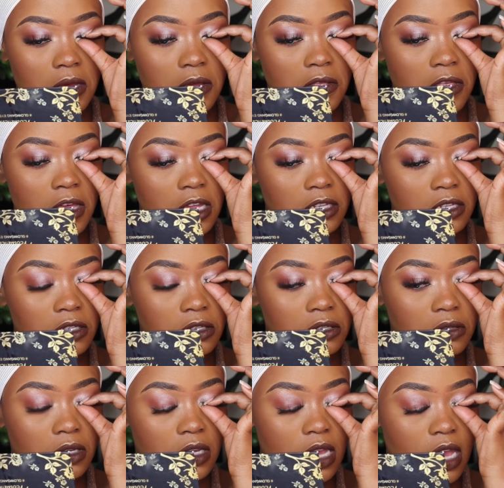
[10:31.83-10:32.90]
that
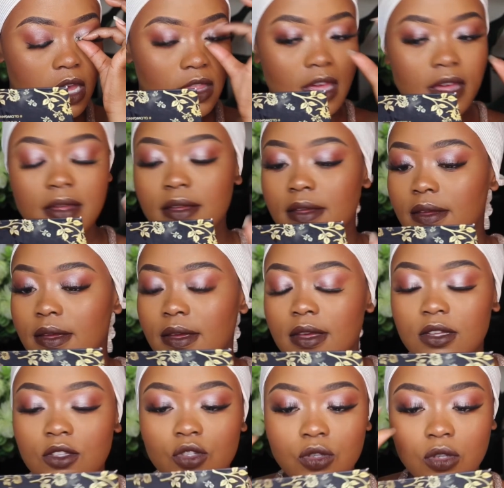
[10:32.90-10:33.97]
together
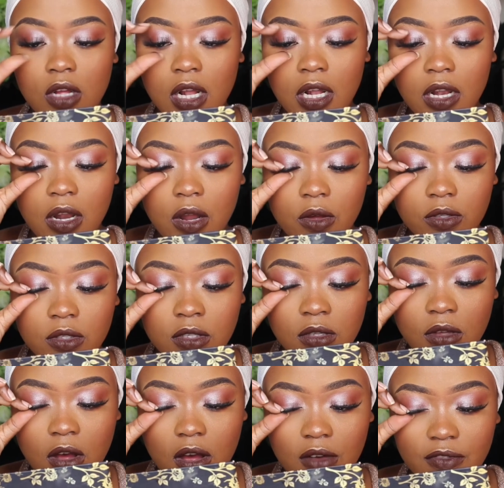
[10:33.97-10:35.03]
to close
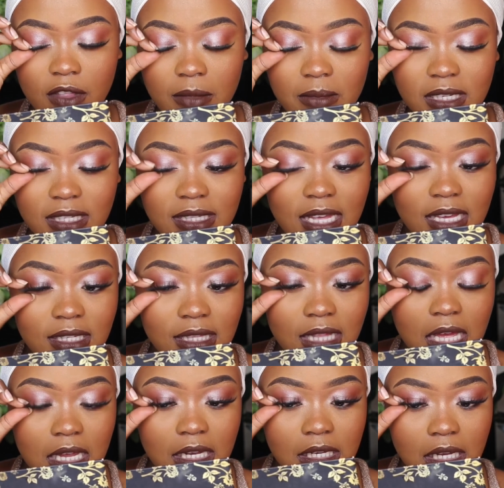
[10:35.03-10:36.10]
off the mistakes
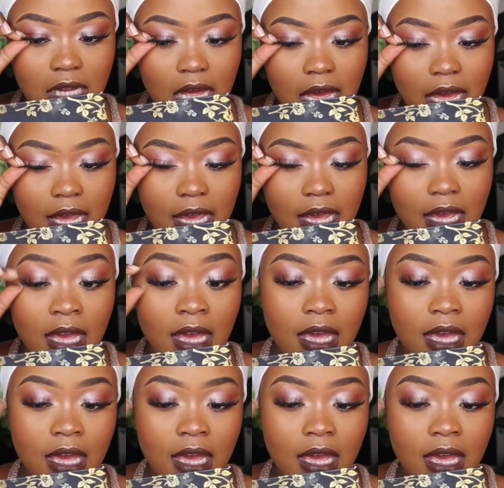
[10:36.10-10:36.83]
that I